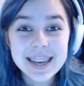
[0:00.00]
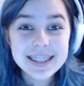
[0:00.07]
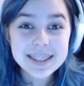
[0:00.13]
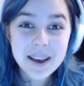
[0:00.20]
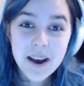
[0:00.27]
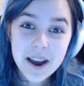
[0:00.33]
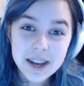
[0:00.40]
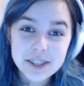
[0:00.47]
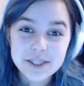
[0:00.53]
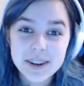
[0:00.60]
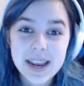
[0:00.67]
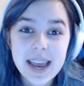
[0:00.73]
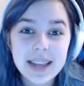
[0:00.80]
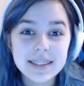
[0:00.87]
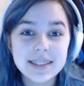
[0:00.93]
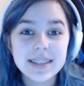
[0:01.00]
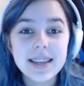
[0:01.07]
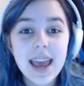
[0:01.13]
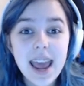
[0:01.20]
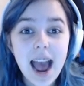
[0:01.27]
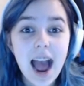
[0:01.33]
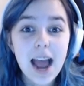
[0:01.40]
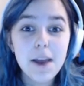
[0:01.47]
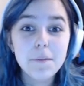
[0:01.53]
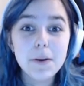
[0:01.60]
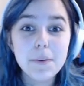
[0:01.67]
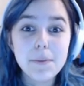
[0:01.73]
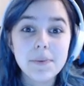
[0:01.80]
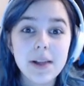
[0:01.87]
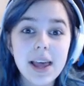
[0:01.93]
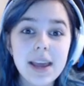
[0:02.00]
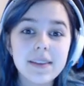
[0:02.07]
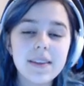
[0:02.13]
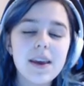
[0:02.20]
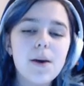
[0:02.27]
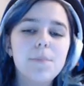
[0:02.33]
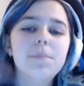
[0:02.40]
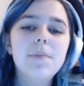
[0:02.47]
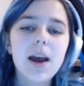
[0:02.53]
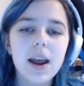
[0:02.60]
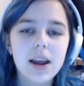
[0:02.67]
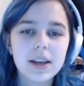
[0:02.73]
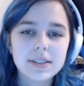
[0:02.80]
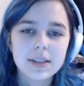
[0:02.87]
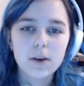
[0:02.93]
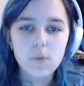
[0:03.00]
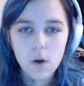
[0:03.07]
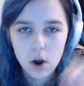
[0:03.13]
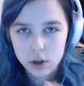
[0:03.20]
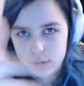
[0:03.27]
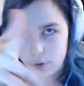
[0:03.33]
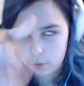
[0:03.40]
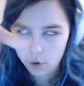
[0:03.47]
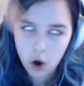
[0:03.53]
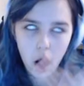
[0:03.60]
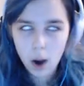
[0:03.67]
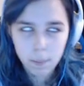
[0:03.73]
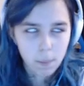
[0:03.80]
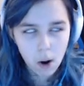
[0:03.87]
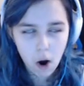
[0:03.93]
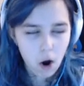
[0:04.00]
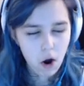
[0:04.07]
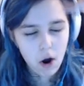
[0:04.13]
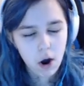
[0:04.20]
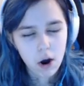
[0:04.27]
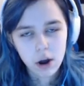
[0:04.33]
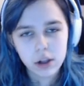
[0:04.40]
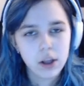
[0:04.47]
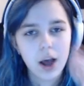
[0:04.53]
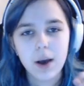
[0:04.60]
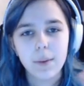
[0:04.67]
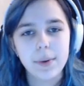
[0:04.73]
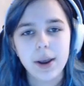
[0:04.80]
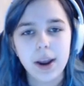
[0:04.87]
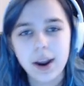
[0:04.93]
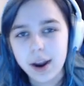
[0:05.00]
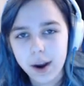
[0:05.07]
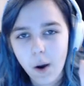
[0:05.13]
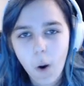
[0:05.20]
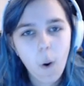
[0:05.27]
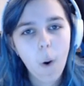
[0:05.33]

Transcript: Audrey, and today I'm going to be playing The Amazing World of Gumball Obby.